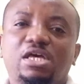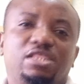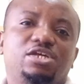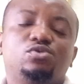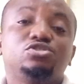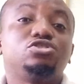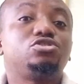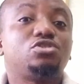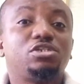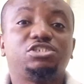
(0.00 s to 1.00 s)
they don't
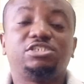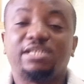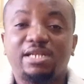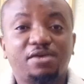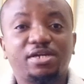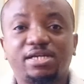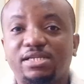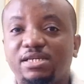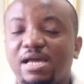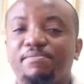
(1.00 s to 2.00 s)
search
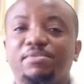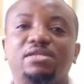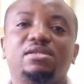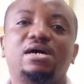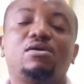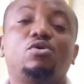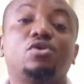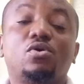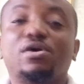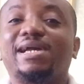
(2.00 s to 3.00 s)
generically,
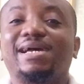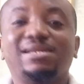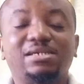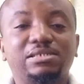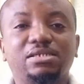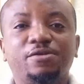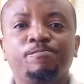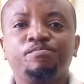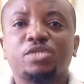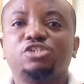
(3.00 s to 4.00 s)
or organically.
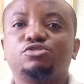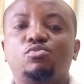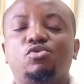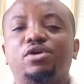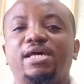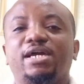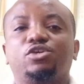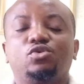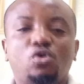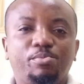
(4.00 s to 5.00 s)
It's more
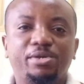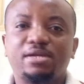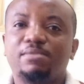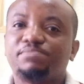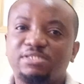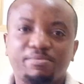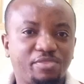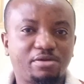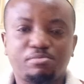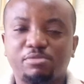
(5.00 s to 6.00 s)
like you open up,
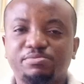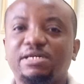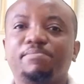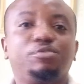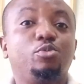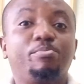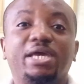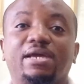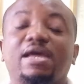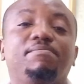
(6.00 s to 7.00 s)
something pops up, you
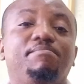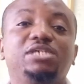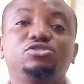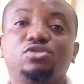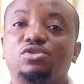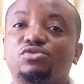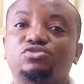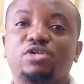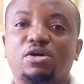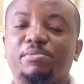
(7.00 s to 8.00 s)
pick, and based on
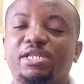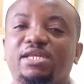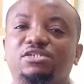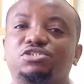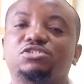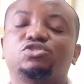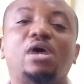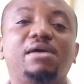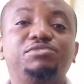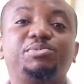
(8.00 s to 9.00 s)
those recommendations.
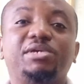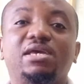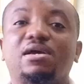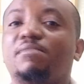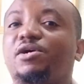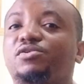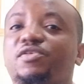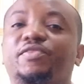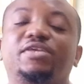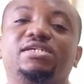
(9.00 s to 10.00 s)
So I'm speaking about
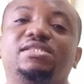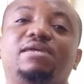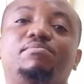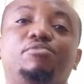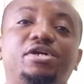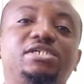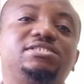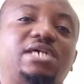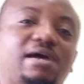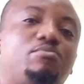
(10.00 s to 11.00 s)
the thing that
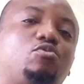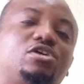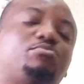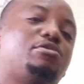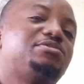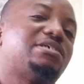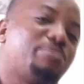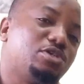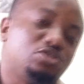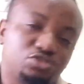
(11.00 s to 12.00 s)
brings up what pops up
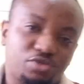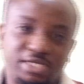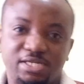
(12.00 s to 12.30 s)
on your screen.